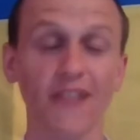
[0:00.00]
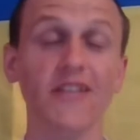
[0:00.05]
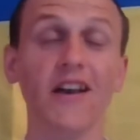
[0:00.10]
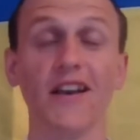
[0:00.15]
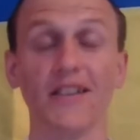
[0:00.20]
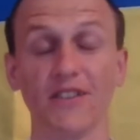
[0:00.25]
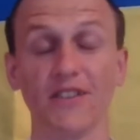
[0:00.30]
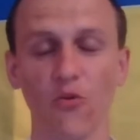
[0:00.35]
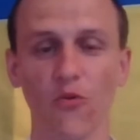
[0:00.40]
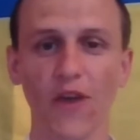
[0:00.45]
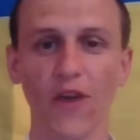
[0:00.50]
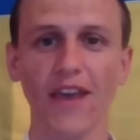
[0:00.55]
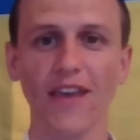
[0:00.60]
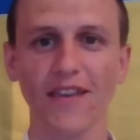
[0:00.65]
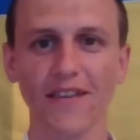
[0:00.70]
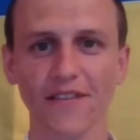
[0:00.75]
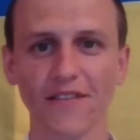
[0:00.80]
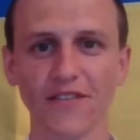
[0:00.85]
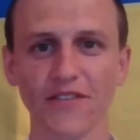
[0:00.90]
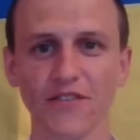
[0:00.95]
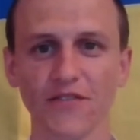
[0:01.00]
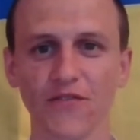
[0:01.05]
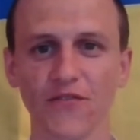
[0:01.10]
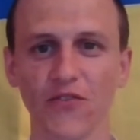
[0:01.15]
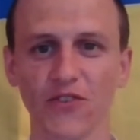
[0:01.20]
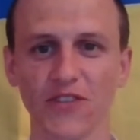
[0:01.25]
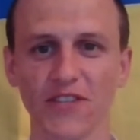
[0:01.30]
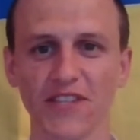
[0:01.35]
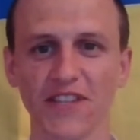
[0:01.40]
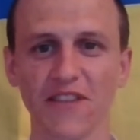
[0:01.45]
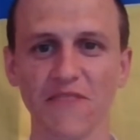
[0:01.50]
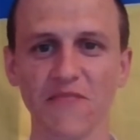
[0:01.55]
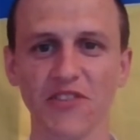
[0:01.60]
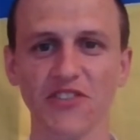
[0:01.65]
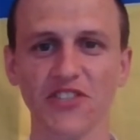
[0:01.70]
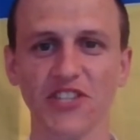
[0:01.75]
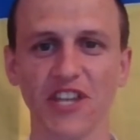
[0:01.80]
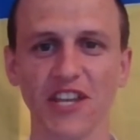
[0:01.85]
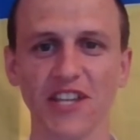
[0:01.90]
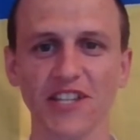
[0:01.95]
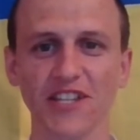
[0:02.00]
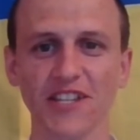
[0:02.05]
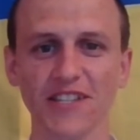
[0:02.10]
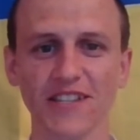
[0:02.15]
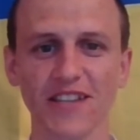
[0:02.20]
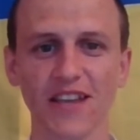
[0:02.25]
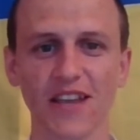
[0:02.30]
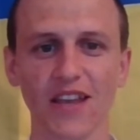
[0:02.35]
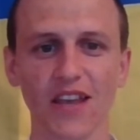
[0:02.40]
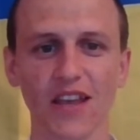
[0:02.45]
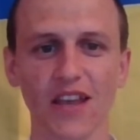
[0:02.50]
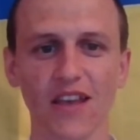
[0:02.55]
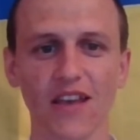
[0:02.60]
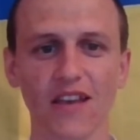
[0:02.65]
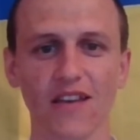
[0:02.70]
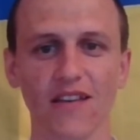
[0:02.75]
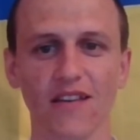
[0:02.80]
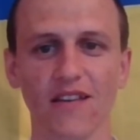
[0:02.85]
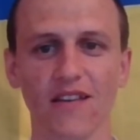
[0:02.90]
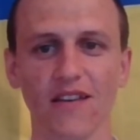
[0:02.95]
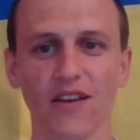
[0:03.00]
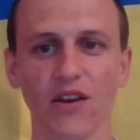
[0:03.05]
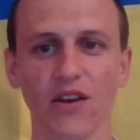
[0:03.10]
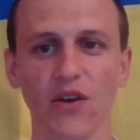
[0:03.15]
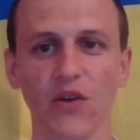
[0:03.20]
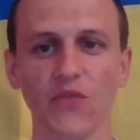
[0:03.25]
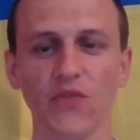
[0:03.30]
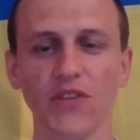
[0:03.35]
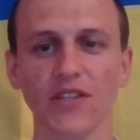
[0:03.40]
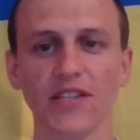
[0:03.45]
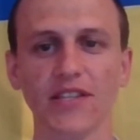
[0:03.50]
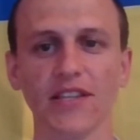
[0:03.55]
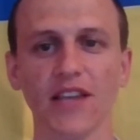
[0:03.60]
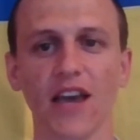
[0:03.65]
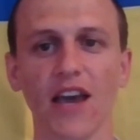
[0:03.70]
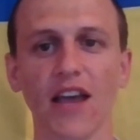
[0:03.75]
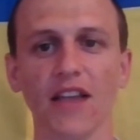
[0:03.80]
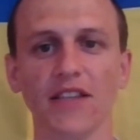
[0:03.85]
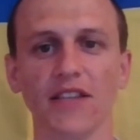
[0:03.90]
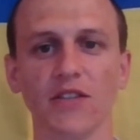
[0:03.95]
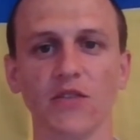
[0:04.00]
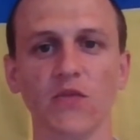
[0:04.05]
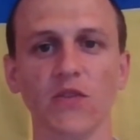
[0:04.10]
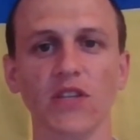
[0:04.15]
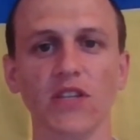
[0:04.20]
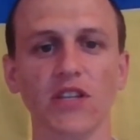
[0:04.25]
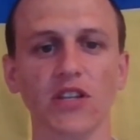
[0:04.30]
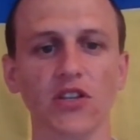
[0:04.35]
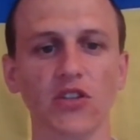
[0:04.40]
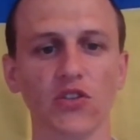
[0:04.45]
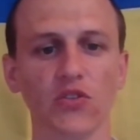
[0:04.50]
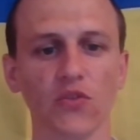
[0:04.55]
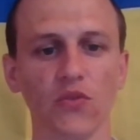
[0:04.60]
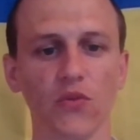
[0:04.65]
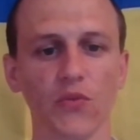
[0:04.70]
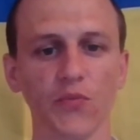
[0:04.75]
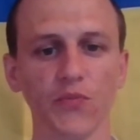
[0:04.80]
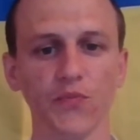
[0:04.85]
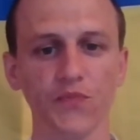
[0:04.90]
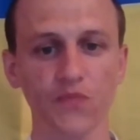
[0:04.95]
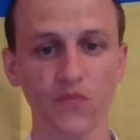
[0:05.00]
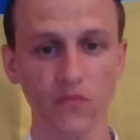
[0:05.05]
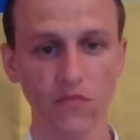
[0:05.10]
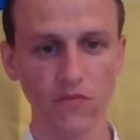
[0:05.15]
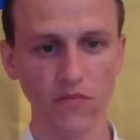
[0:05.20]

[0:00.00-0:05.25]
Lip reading: another way for streaming changes, we decided that we need to